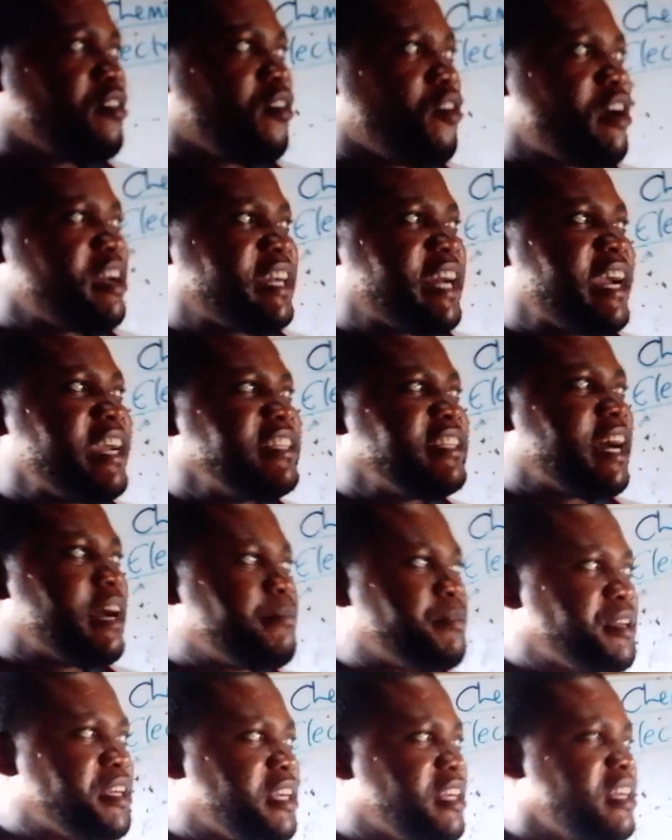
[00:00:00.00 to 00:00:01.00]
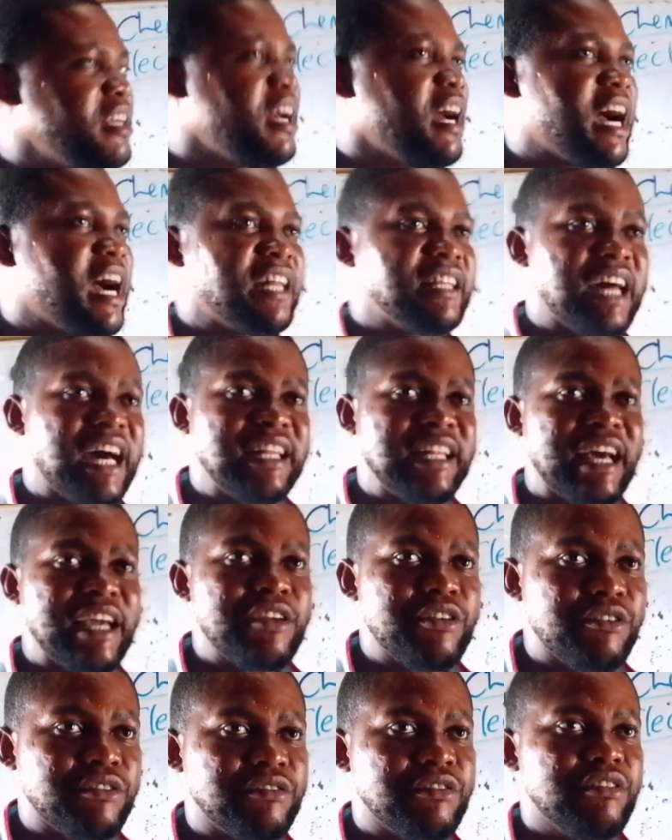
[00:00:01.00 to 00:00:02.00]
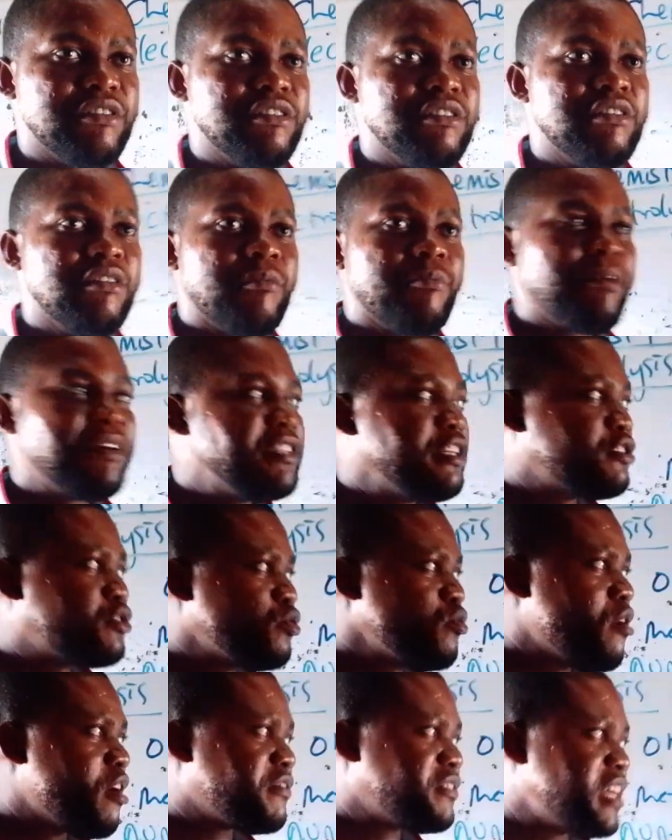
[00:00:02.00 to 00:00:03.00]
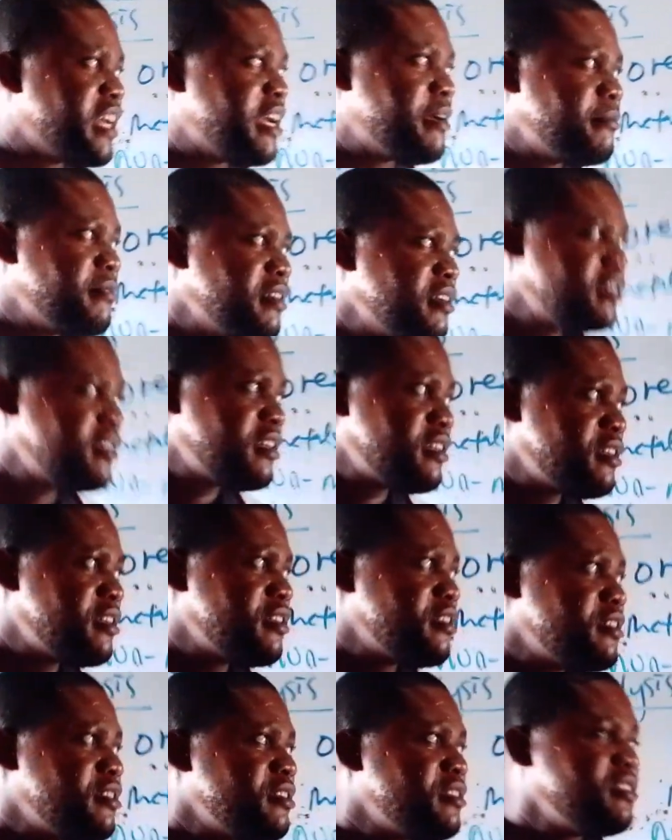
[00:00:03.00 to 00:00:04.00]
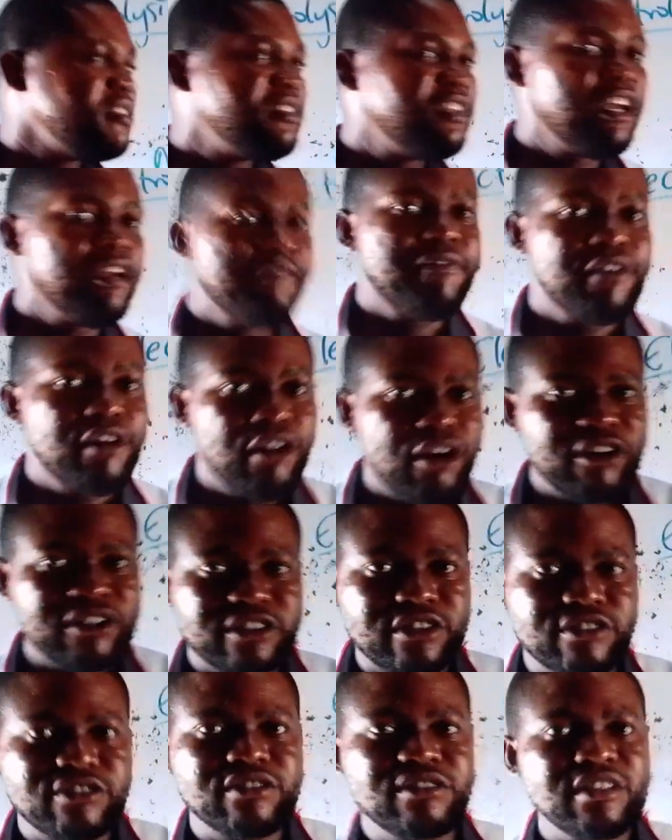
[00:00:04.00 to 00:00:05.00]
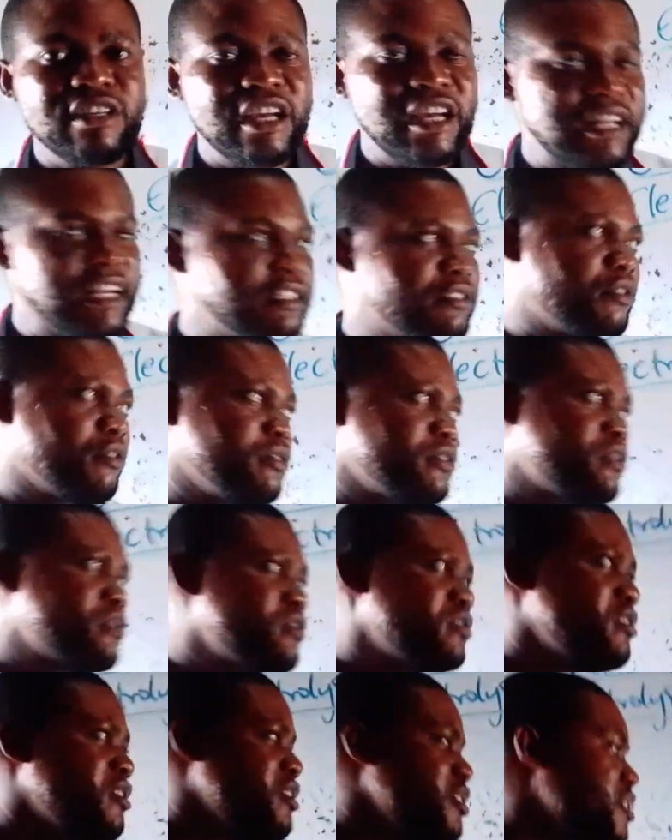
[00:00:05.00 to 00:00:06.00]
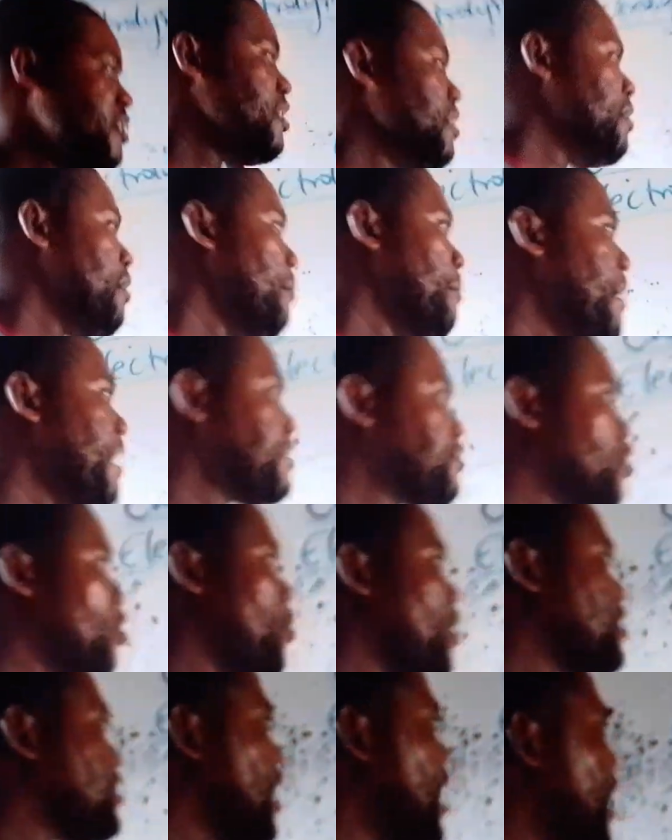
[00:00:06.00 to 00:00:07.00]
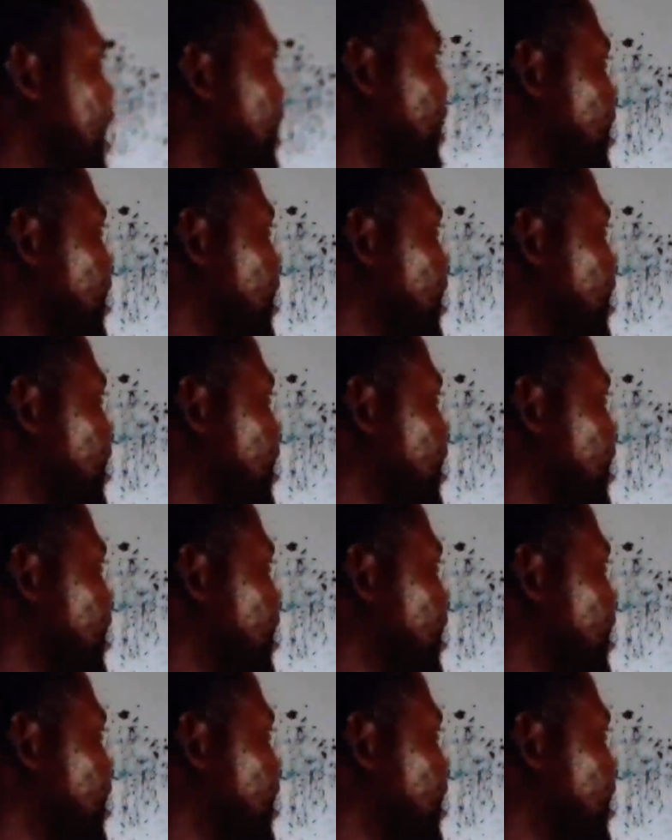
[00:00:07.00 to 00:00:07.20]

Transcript: or it can either be an anion. But the two of them, they've lost electrons. Back to what